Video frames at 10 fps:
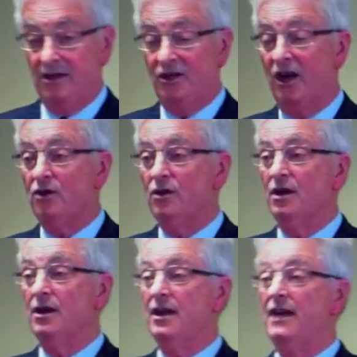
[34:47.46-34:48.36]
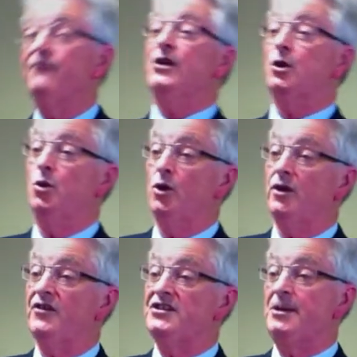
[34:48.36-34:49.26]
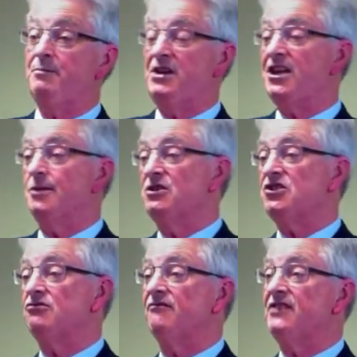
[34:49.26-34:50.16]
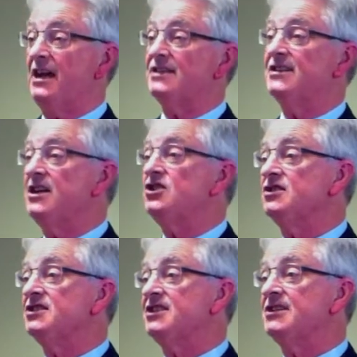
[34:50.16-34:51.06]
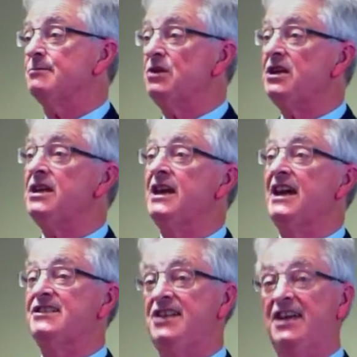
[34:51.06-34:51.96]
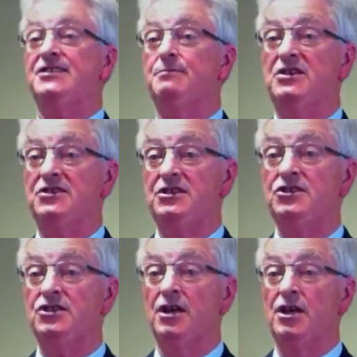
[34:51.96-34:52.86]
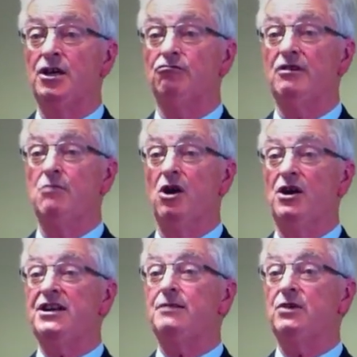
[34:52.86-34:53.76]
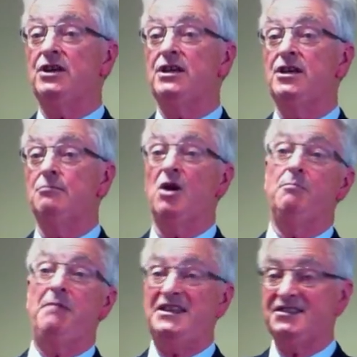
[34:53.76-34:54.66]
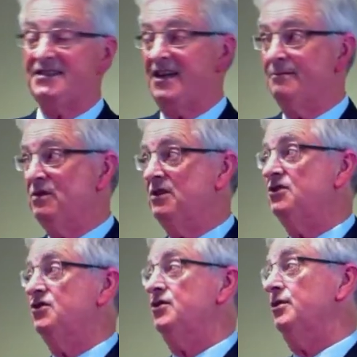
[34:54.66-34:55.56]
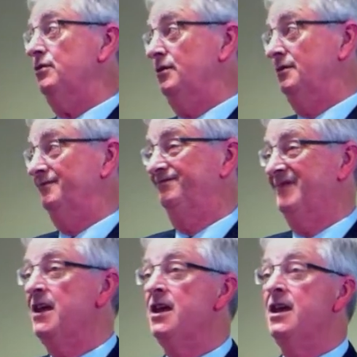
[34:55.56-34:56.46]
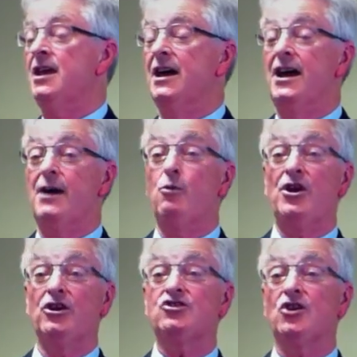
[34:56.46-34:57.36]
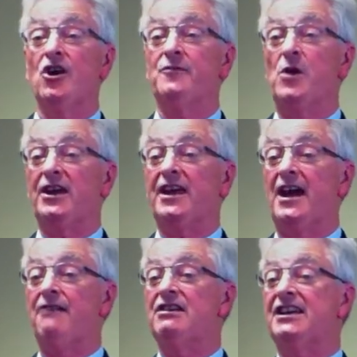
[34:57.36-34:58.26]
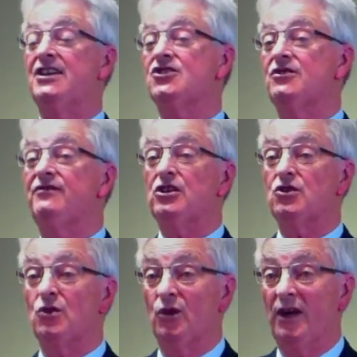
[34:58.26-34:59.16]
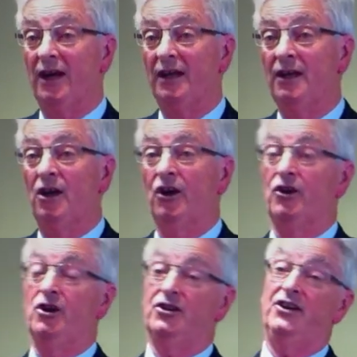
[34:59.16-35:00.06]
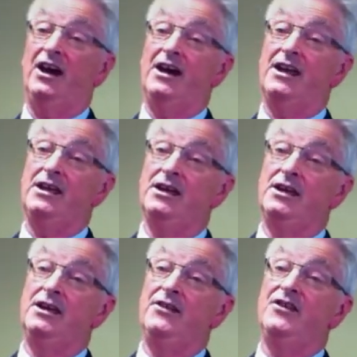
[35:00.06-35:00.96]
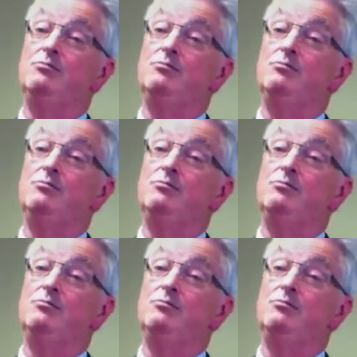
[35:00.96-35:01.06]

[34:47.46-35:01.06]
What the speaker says: You know, every quarter the Deputy Commissioner of Taxation sends me a text message reminding me my BAS statement is due. When I drive my car in country Victoria on a hot day, the